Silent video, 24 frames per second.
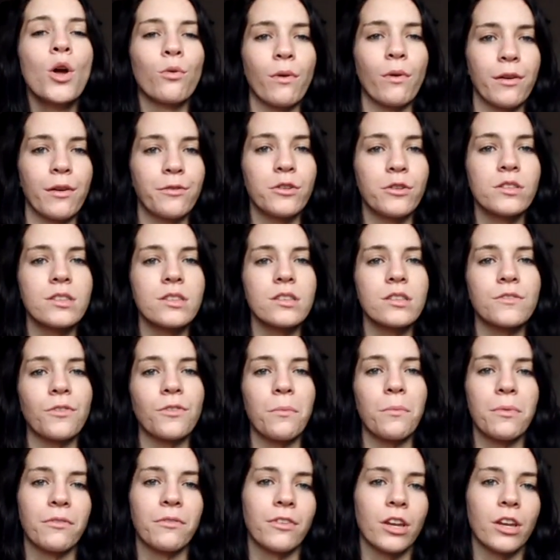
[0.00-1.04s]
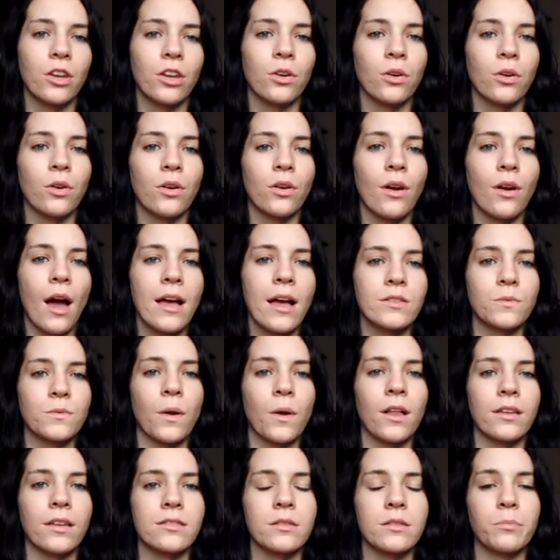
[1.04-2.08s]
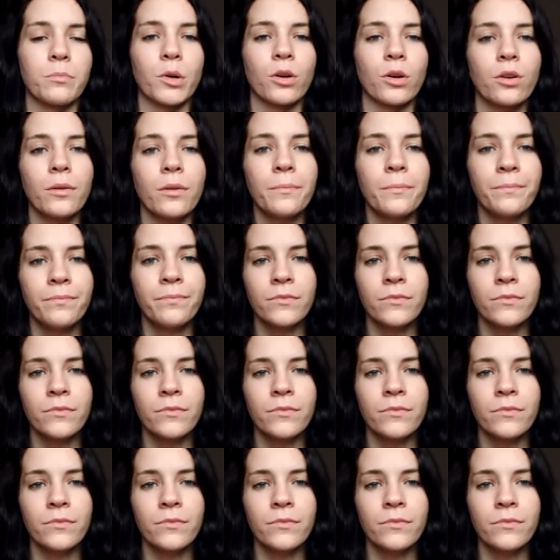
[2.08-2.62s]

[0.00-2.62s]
references from the video as well as the book.